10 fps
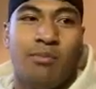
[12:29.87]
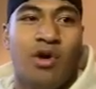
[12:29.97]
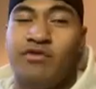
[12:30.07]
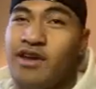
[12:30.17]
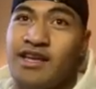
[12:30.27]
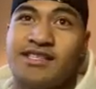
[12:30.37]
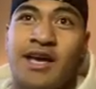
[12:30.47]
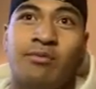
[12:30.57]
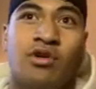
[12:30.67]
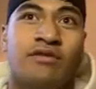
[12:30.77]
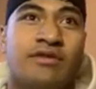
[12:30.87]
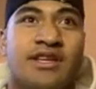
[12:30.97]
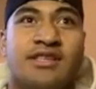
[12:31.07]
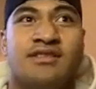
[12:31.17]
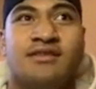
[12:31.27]
Perfect example of it
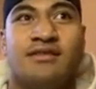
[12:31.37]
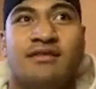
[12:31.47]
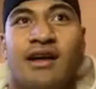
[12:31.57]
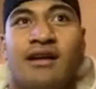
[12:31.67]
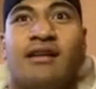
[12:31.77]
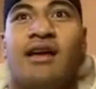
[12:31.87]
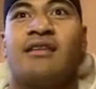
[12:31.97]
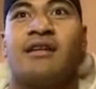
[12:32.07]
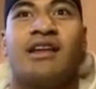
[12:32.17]
is like Nathan.